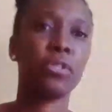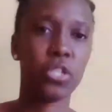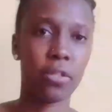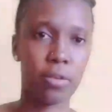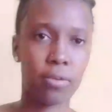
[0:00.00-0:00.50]

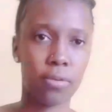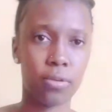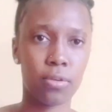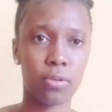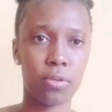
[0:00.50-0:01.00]
each other.
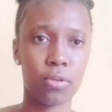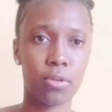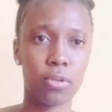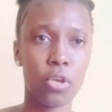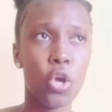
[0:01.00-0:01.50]

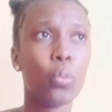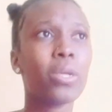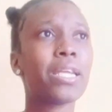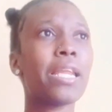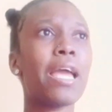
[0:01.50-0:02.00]
We
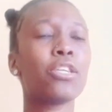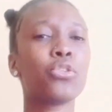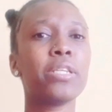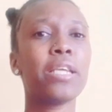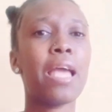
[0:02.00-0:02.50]
can
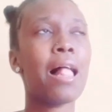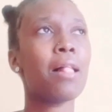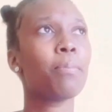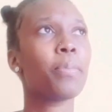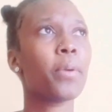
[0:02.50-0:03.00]
actually
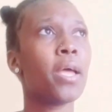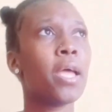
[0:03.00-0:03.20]
help